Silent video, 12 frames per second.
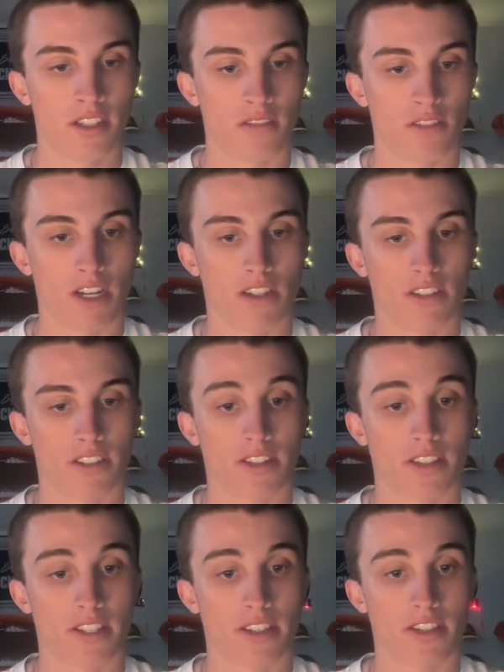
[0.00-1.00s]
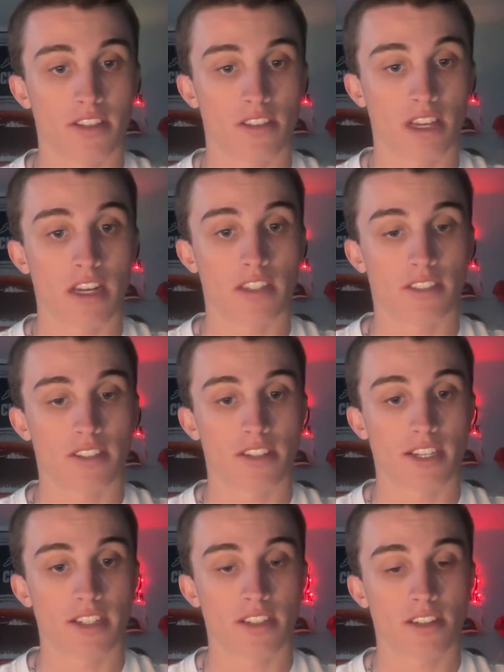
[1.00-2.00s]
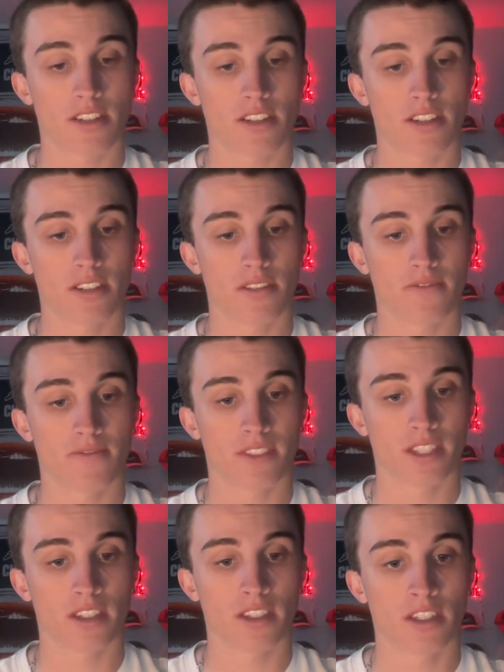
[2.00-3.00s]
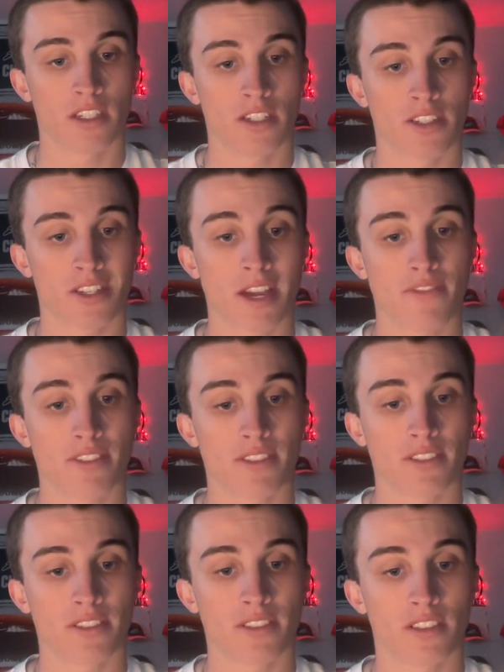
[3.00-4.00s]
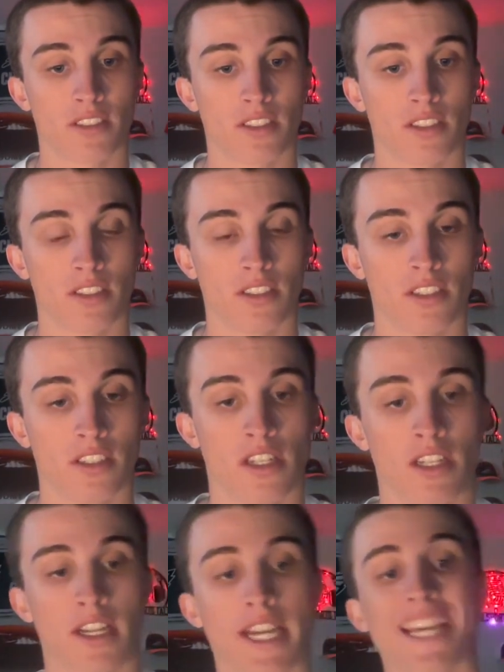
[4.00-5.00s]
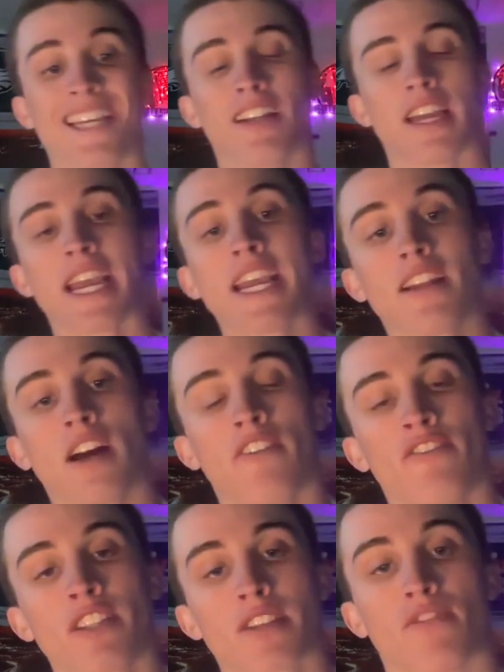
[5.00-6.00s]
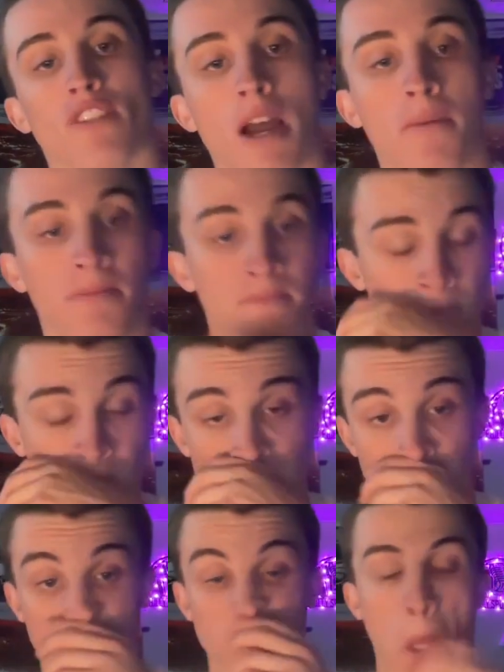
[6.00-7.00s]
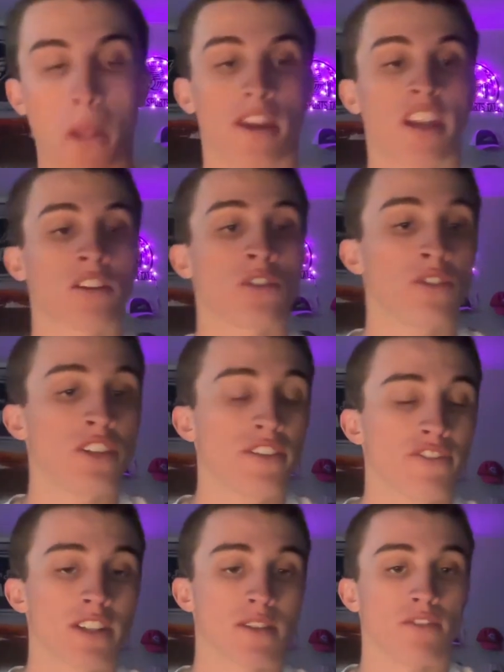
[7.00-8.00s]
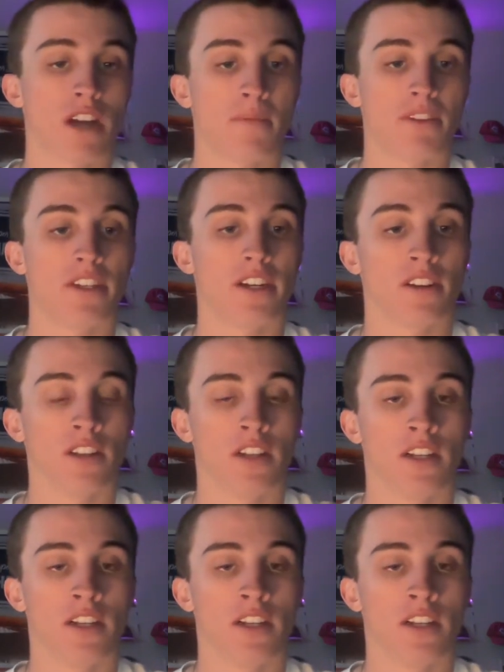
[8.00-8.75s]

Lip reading: Wow, this is a lot. Six, seven, eight offensive linemen, not including defensive linemen there.